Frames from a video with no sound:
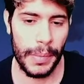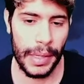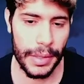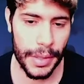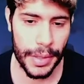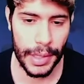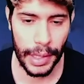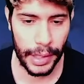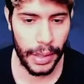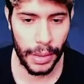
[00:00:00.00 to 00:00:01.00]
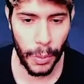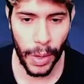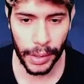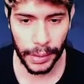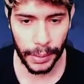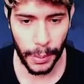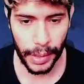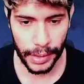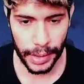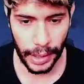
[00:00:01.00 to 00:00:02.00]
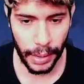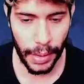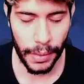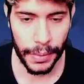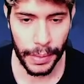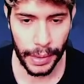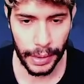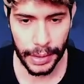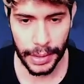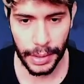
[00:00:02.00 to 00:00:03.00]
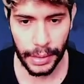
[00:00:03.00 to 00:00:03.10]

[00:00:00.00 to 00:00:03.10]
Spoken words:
it just like got one attack off, and that's it.